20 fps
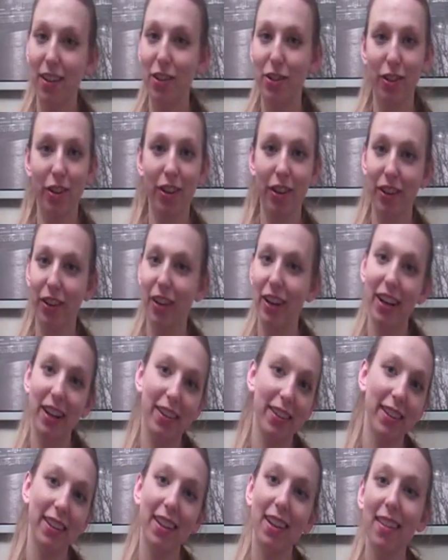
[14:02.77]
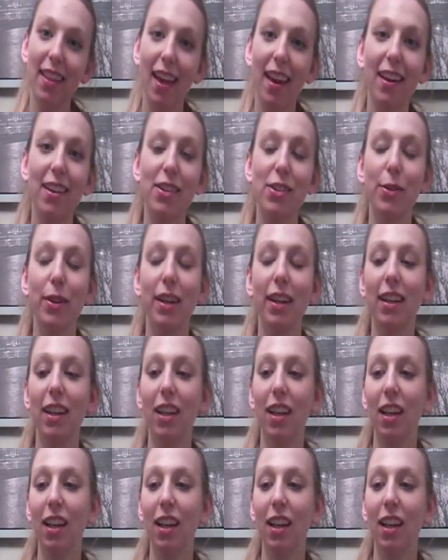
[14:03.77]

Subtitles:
any sugar or anything like that into it.